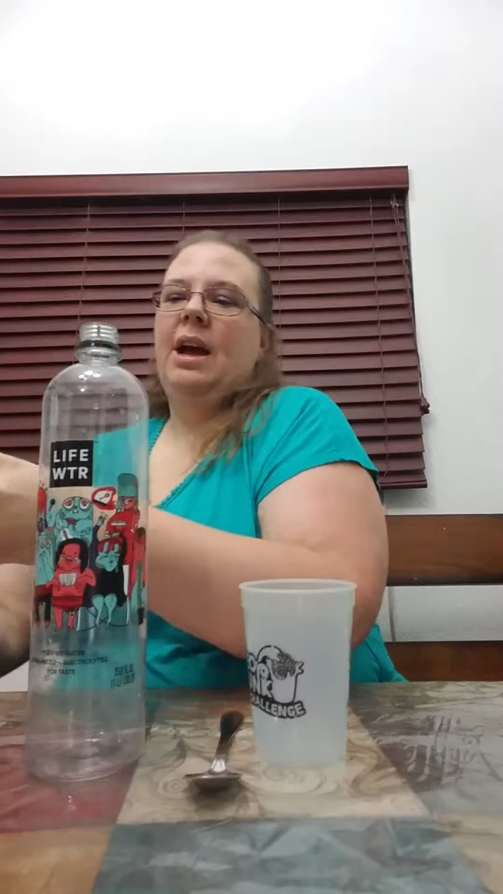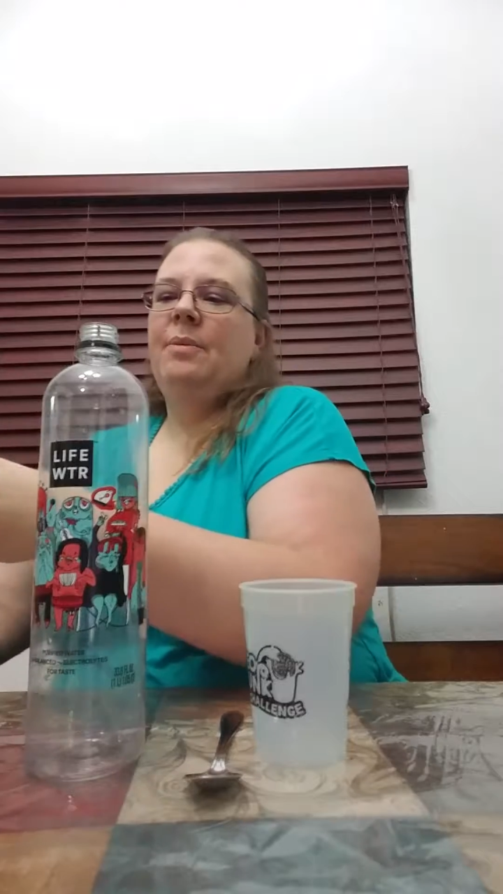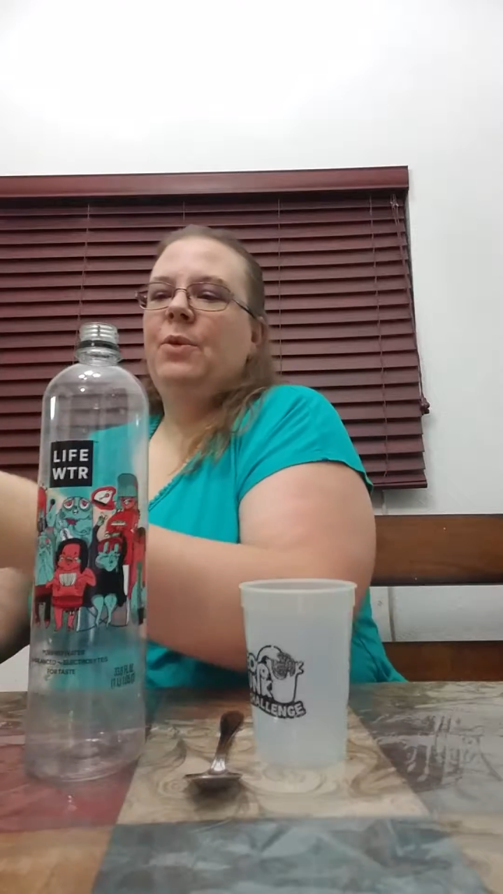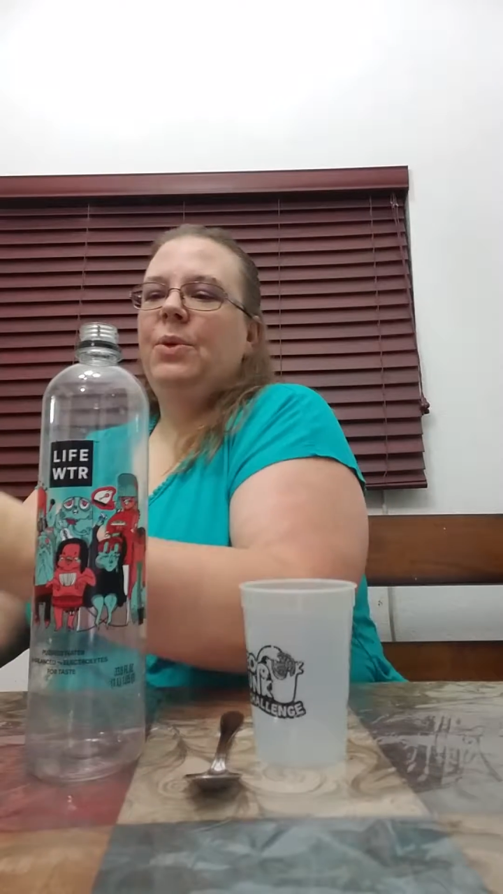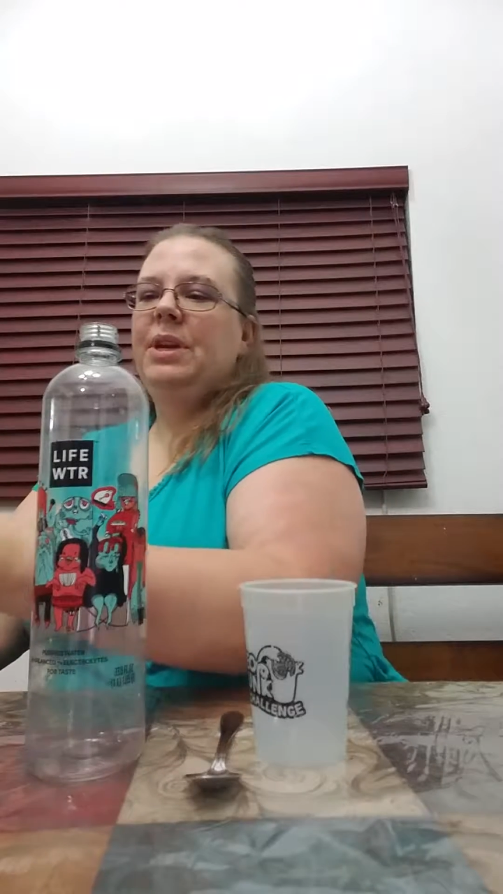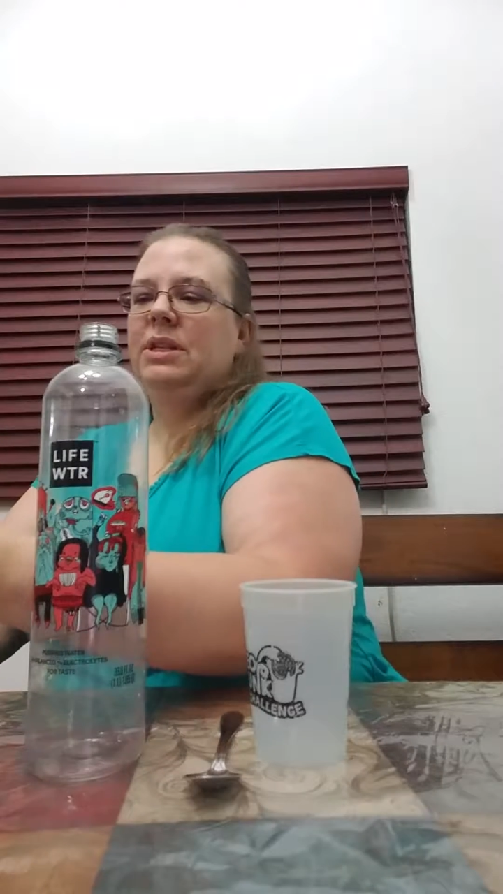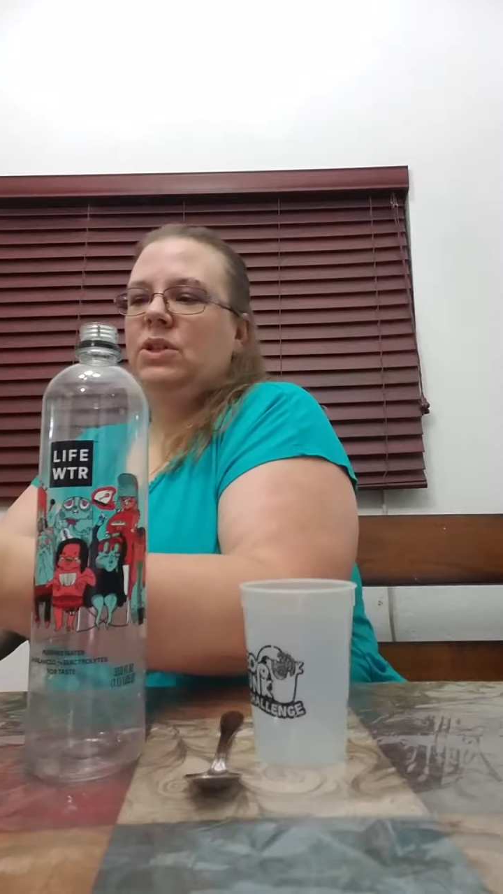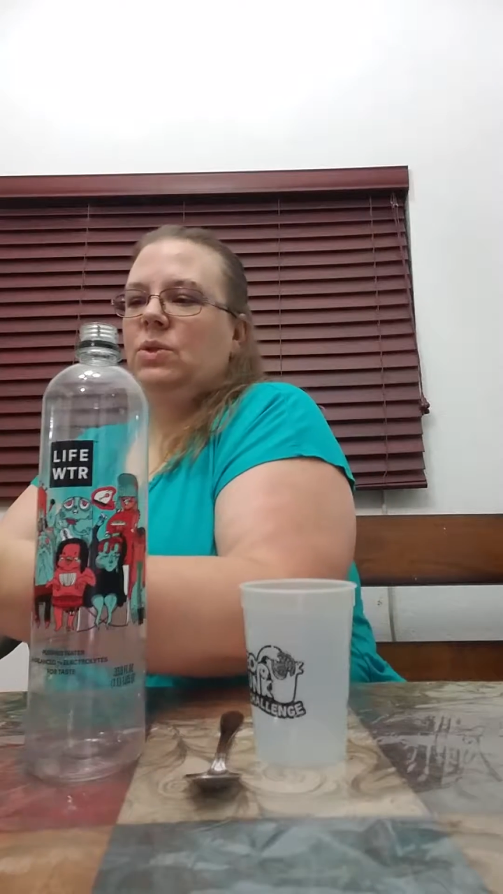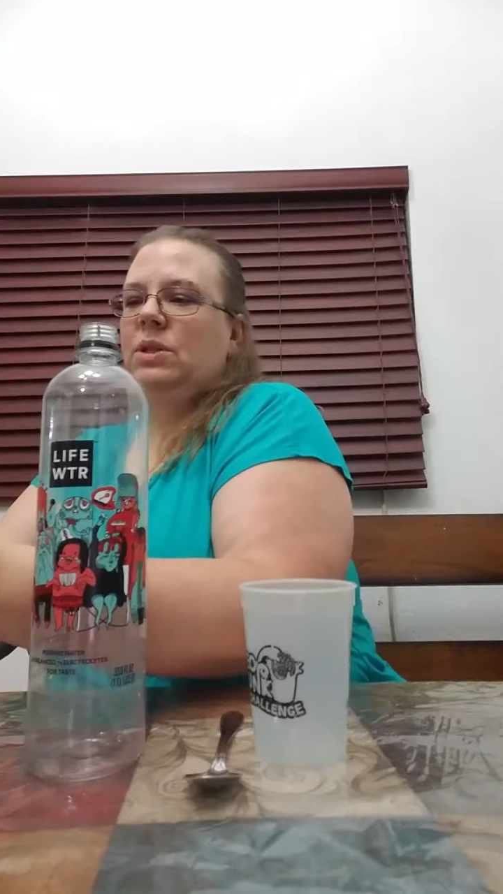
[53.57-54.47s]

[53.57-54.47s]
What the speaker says: I'm going to